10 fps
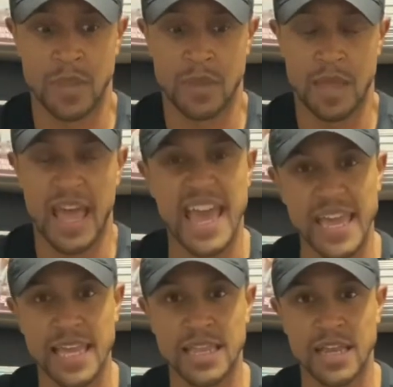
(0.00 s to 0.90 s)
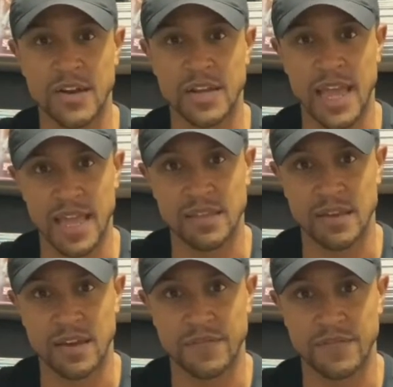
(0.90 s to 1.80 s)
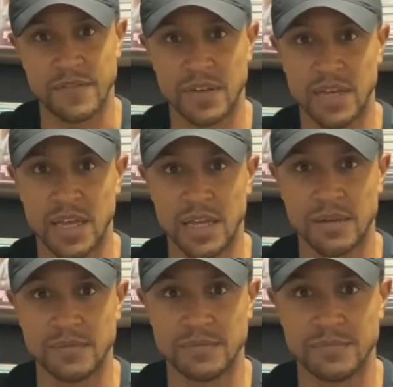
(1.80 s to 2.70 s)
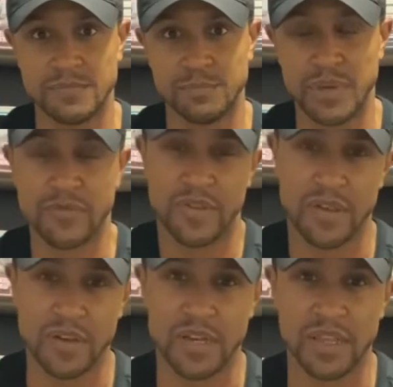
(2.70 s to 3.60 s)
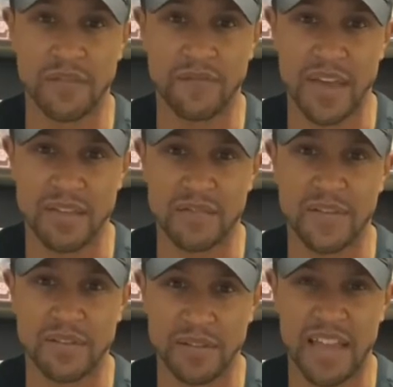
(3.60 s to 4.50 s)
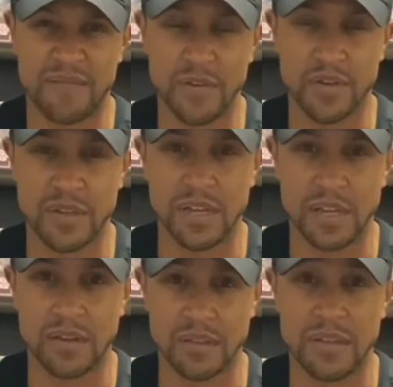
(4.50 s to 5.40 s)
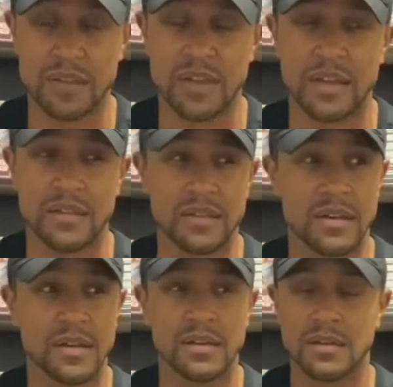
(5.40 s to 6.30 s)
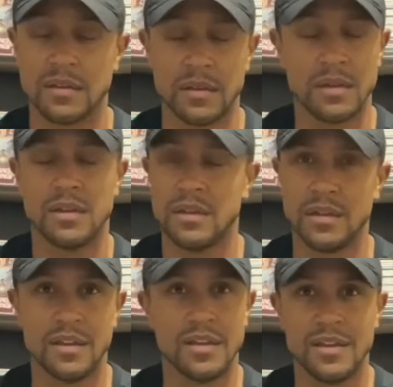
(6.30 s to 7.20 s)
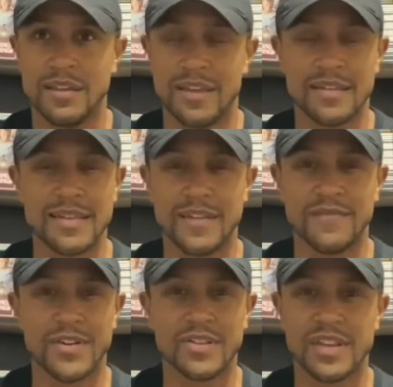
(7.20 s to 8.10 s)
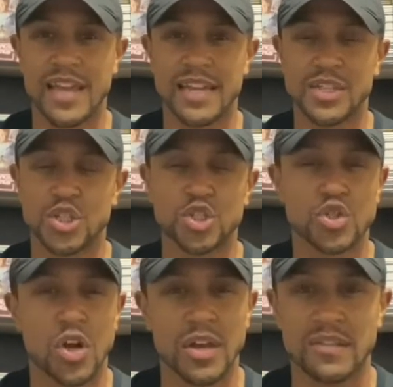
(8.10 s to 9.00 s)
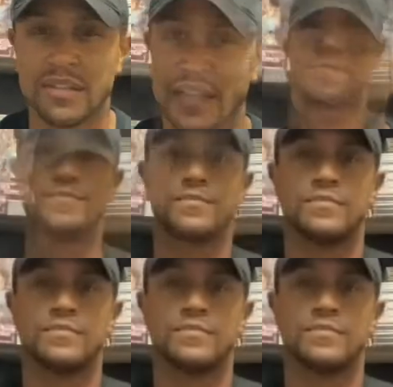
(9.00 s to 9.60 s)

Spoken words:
hang in there and hang tough and be resilient in the face of adversity, because this is adversity at its strongest level.